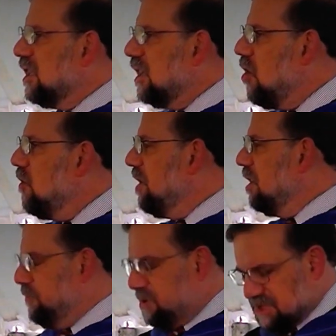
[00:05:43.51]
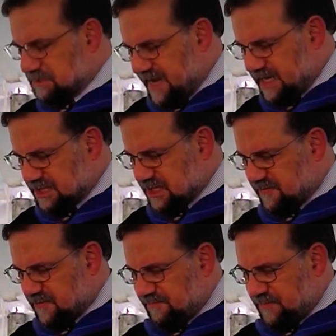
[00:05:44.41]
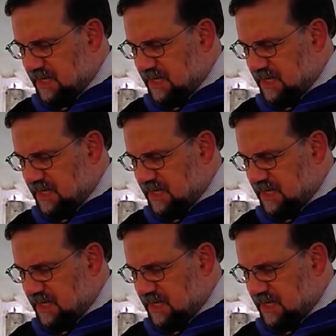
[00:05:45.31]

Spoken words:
global perspective